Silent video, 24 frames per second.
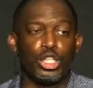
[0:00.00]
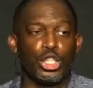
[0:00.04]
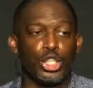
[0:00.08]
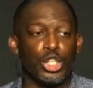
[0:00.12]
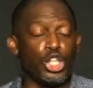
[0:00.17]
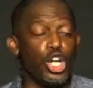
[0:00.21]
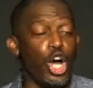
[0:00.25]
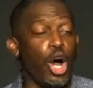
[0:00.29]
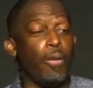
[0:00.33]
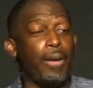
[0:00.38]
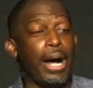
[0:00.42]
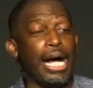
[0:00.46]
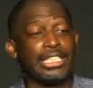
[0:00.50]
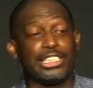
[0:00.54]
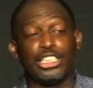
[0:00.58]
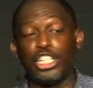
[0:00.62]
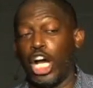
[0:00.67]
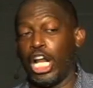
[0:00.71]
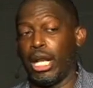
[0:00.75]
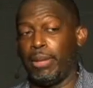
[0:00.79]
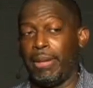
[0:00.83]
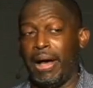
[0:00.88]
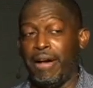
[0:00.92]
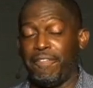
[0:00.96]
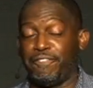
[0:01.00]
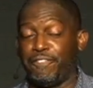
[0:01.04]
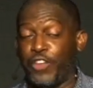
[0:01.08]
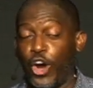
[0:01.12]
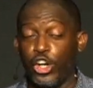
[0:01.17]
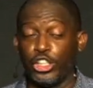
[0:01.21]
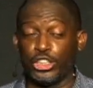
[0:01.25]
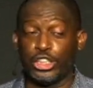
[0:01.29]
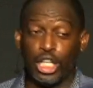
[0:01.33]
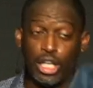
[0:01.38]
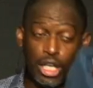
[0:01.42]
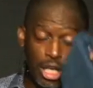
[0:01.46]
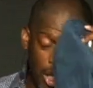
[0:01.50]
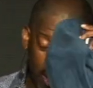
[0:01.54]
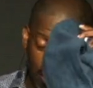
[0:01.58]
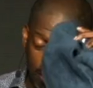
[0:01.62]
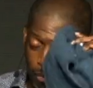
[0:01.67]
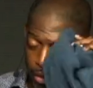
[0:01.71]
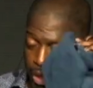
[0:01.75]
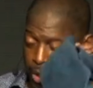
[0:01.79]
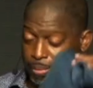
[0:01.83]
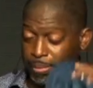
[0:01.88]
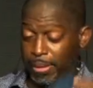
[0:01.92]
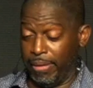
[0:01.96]
You know where I started my first,
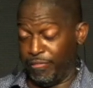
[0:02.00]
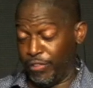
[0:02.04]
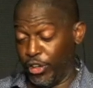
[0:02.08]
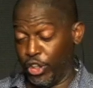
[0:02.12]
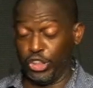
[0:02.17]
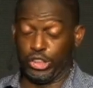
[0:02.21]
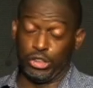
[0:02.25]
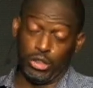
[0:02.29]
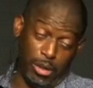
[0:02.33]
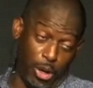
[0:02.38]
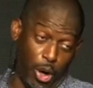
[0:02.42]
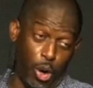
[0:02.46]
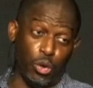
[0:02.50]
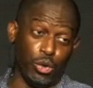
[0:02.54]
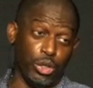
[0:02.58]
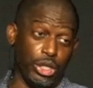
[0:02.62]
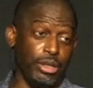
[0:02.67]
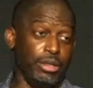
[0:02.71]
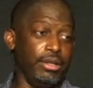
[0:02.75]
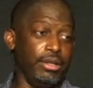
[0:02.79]
well, my first uh, only,